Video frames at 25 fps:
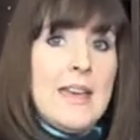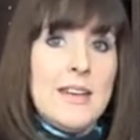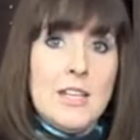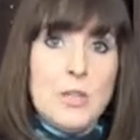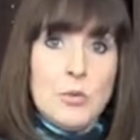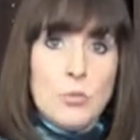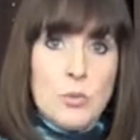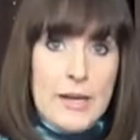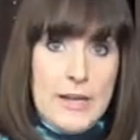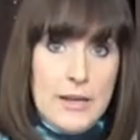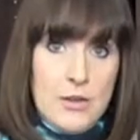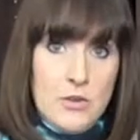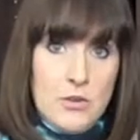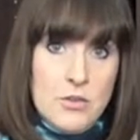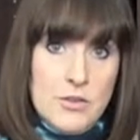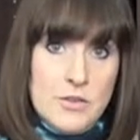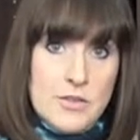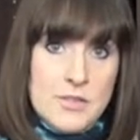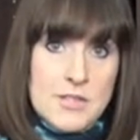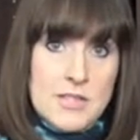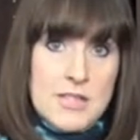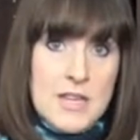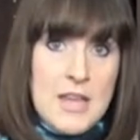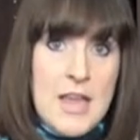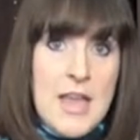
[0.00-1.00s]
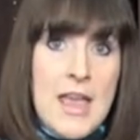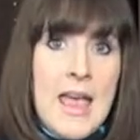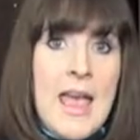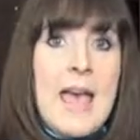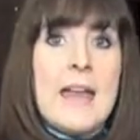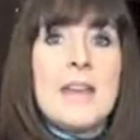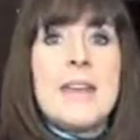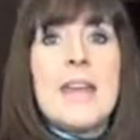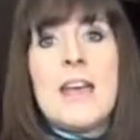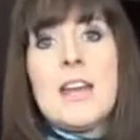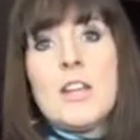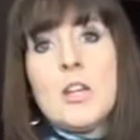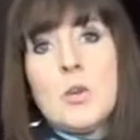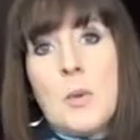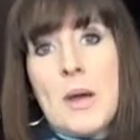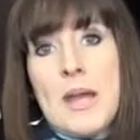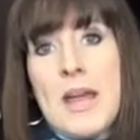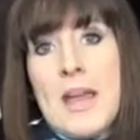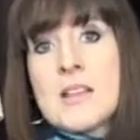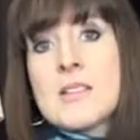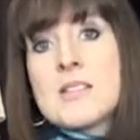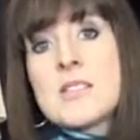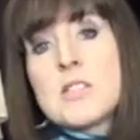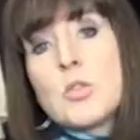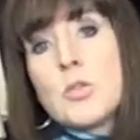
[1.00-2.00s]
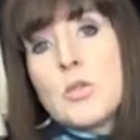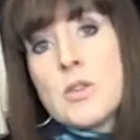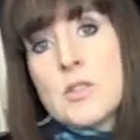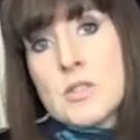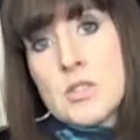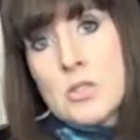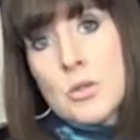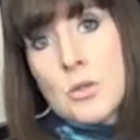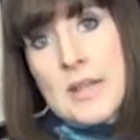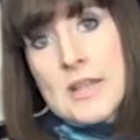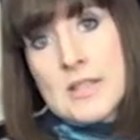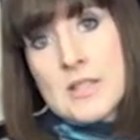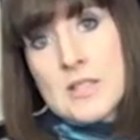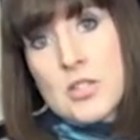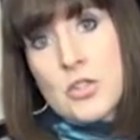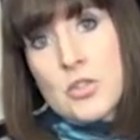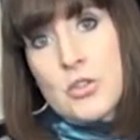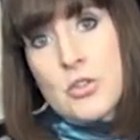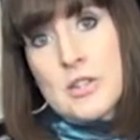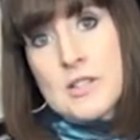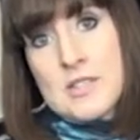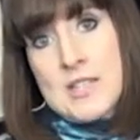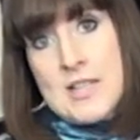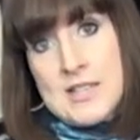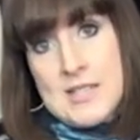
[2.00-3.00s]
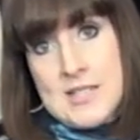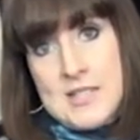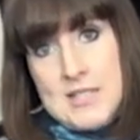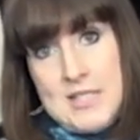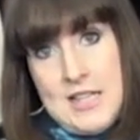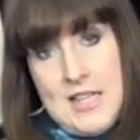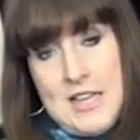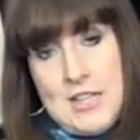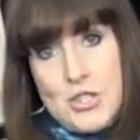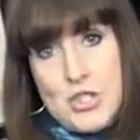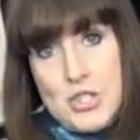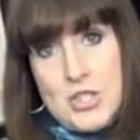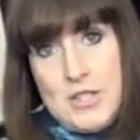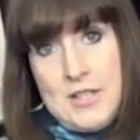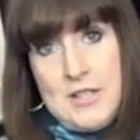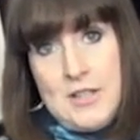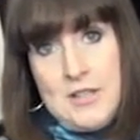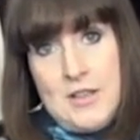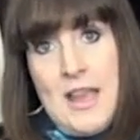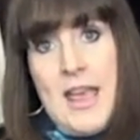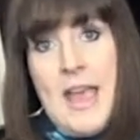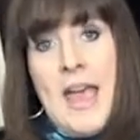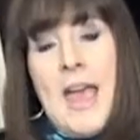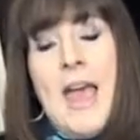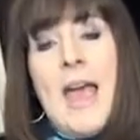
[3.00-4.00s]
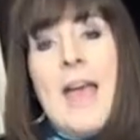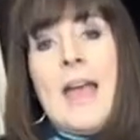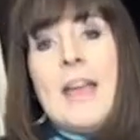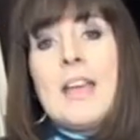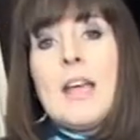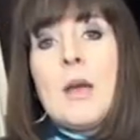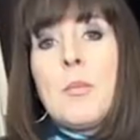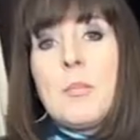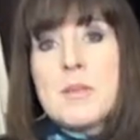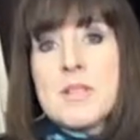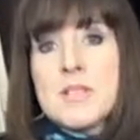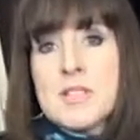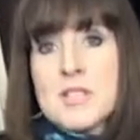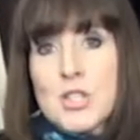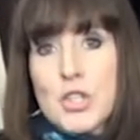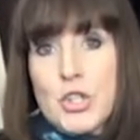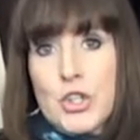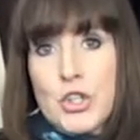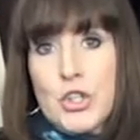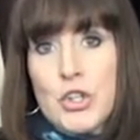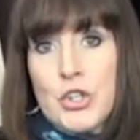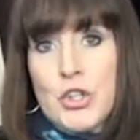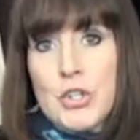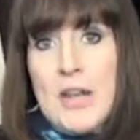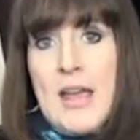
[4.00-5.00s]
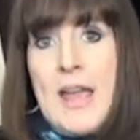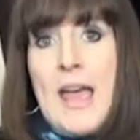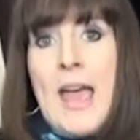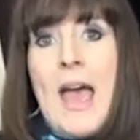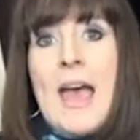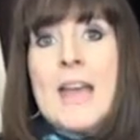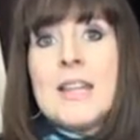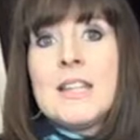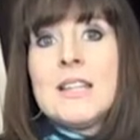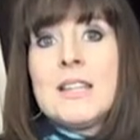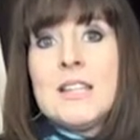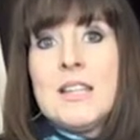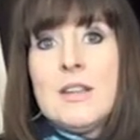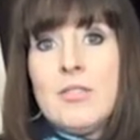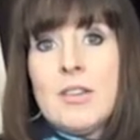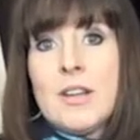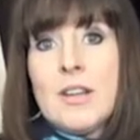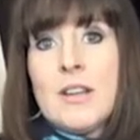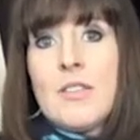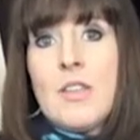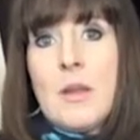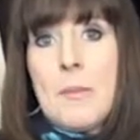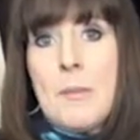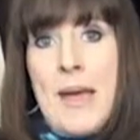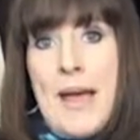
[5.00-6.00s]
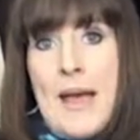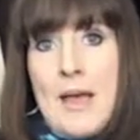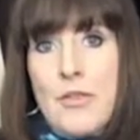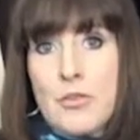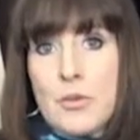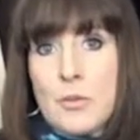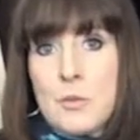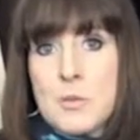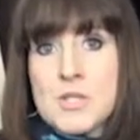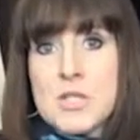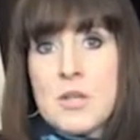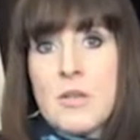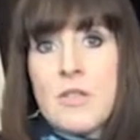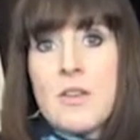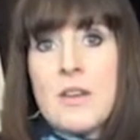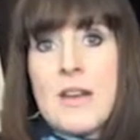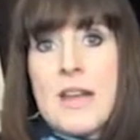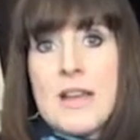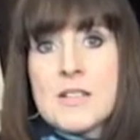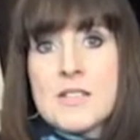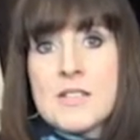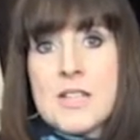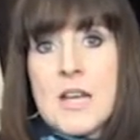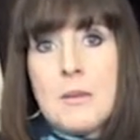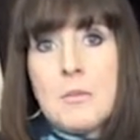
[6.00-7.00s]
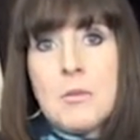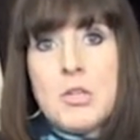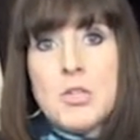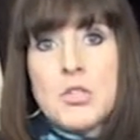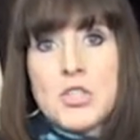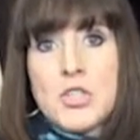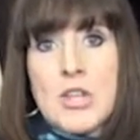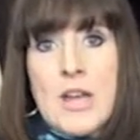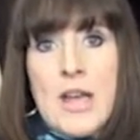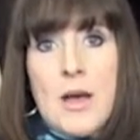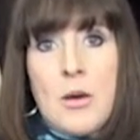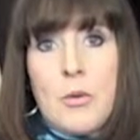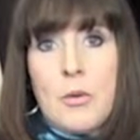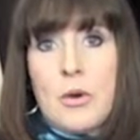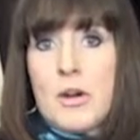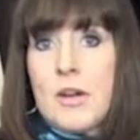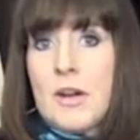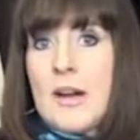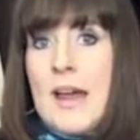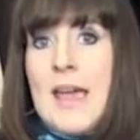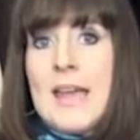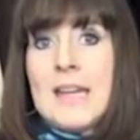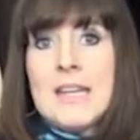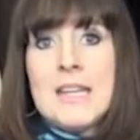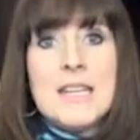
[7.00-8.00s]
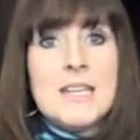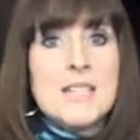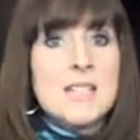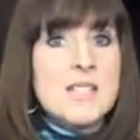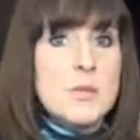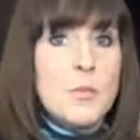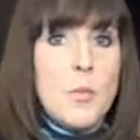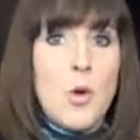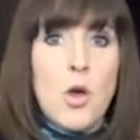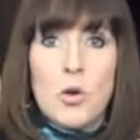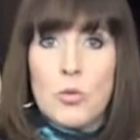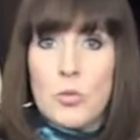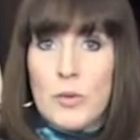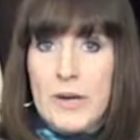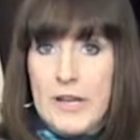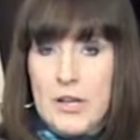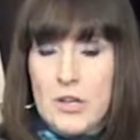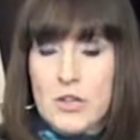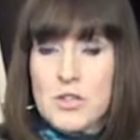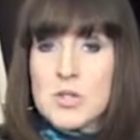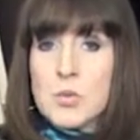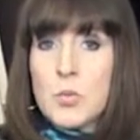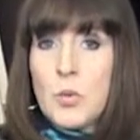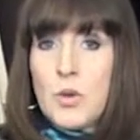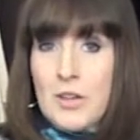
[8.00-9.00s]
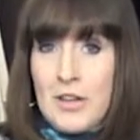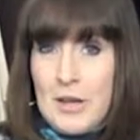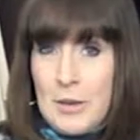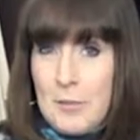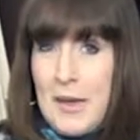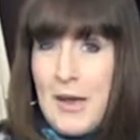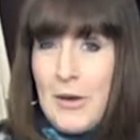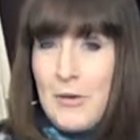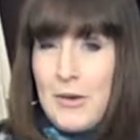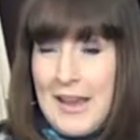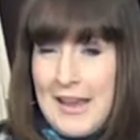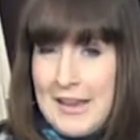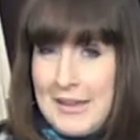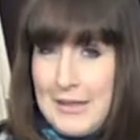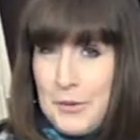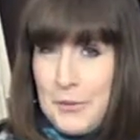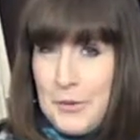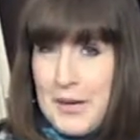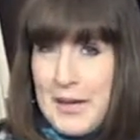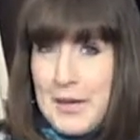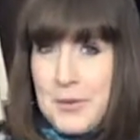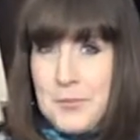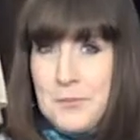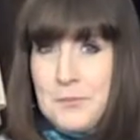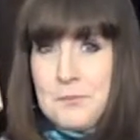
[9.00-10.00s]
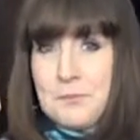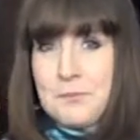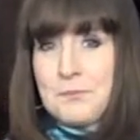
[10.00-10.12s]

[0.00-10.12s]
any wrinkles. And anyway, as soon as you get to your destination, hang up the skirt and leave it in the bathroom so the next time you shower, any small wrinkles will come out anyway.